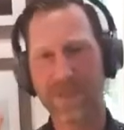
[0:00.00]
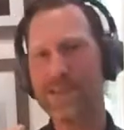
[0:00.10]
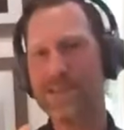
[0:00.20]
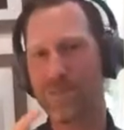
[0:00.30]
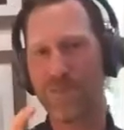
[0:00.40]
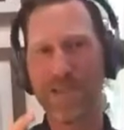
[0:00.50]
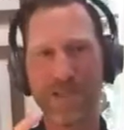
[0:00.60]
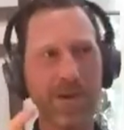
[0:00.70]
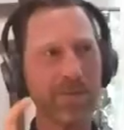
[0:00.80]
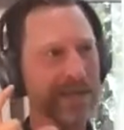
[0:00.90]
things they pick
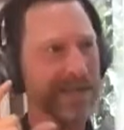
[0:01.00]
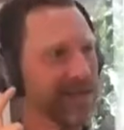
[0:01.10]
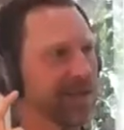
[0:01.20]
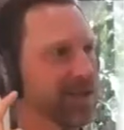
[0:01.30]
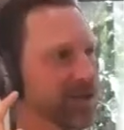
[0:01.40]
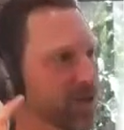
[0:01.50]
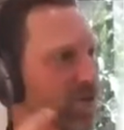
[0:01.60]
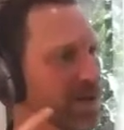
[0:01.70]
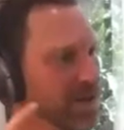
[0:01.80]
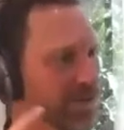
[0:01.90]
up. And they said so
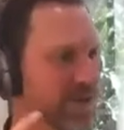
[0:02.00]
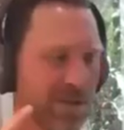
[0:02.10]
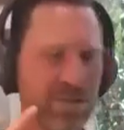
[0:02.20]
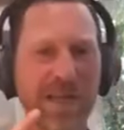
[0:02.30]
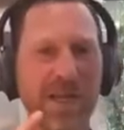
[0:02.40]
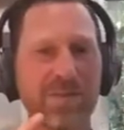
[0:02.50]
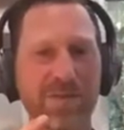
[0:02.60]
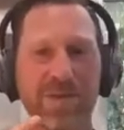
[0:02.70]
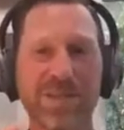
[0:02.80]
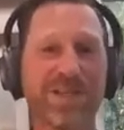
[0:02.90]
much of what they pick up
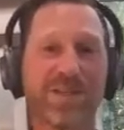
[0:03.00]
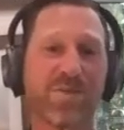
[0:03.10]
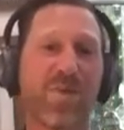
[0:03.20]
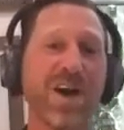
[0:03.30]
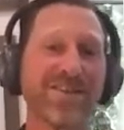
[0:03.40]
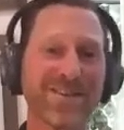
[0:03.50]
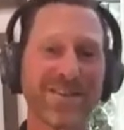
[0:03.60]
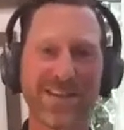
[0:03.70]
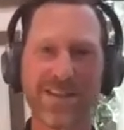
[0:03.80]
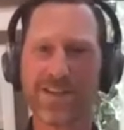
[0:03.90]
is what they just watch.
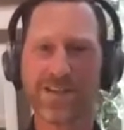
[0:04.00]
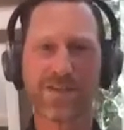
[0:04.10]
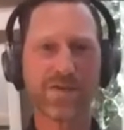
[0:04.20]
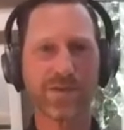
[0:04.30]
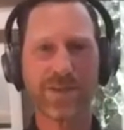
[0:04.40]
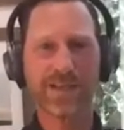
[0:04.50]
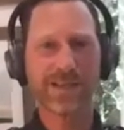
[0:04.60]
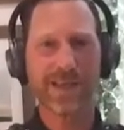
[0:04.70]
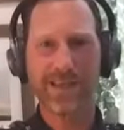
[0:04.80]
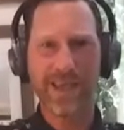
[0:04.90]
So you think
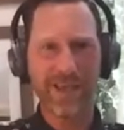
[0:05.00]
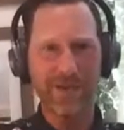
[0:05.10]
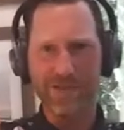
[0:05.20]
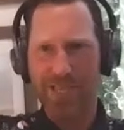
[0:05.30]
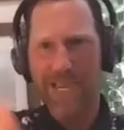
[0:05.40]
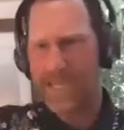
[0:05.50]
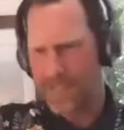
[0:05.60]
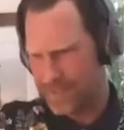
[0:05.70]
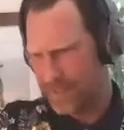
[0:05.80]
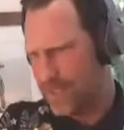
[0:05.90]
like, hey, you're saying
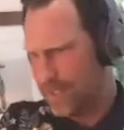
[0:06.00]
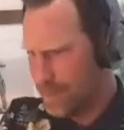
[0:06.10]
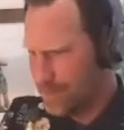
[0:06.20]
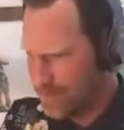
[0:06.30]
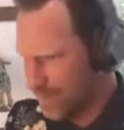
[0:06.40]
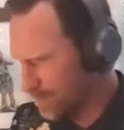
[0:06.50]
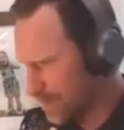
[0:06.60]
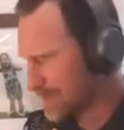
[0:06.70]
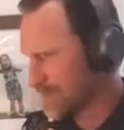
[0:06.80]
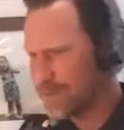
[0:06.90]
this thing and I'm going to tell them
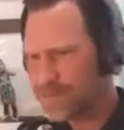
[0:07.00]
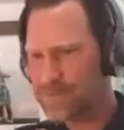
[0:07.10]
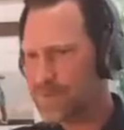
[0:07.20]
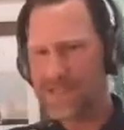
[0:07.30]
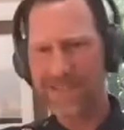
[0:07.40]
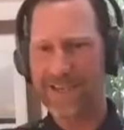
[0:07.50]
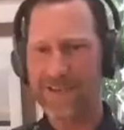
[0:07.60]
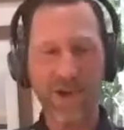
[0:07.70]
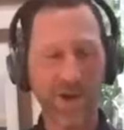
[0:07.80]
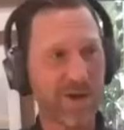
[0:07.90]
this and all this, but it's
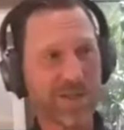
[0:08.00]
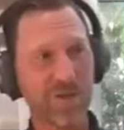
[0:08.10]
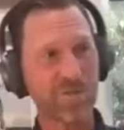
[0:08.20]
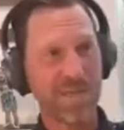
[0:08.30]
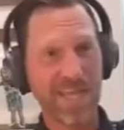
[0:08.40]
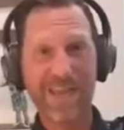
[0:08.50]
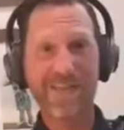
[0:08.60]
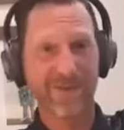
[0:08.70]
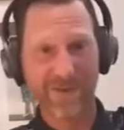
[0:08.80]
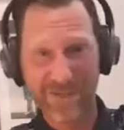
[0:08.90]
like, no, it's your
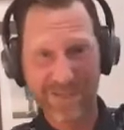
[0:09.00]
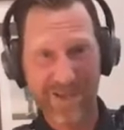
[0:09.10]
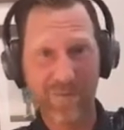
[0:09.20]
behavior that they